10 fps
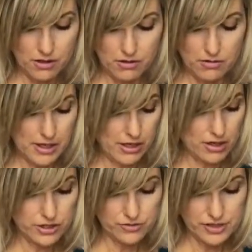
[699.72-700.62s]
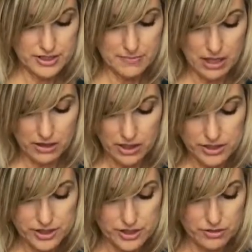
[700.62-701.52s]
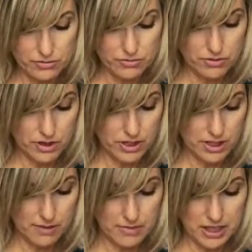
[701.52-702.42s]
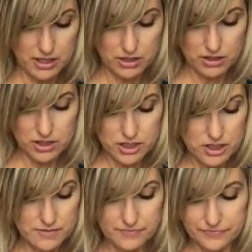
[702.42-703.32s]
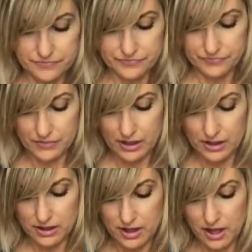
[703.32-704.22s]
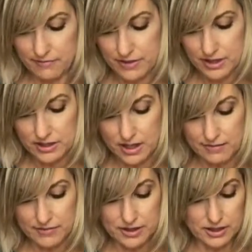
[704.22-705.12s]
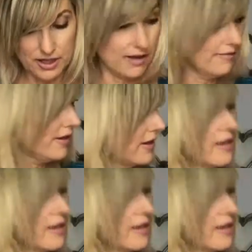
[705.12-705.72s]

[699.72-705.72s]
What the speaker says: Oh my gosh, those smell so yummy and good. Love, love, love.